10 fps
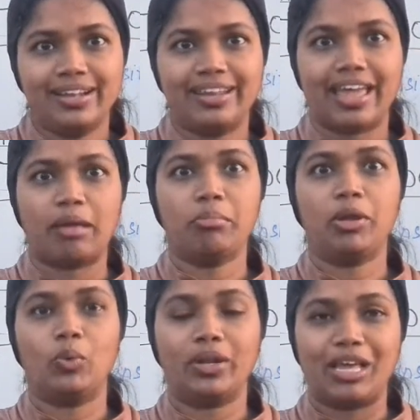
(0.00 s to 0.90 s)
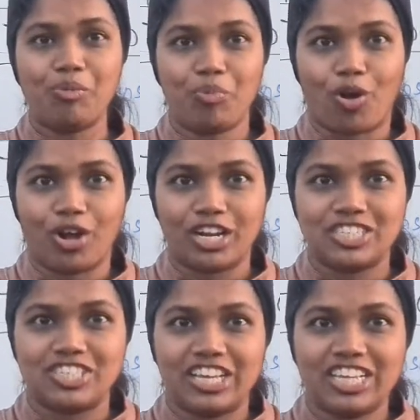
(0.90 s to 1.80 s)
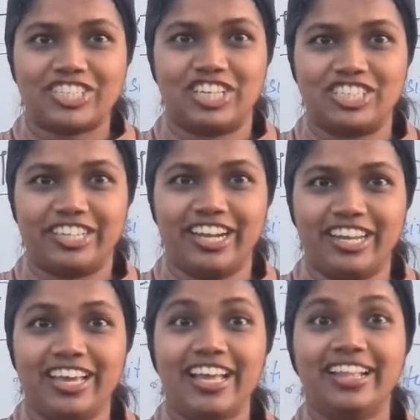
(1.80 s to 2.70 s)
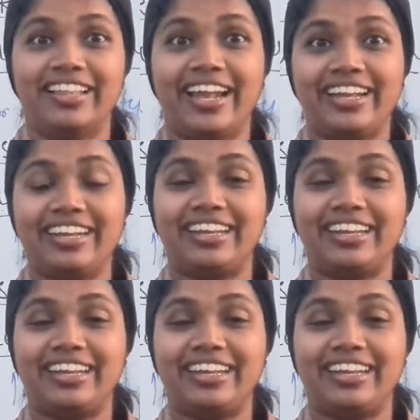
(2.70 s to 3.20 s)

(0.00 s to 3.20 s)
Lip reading: the time, it will keep progressing such that the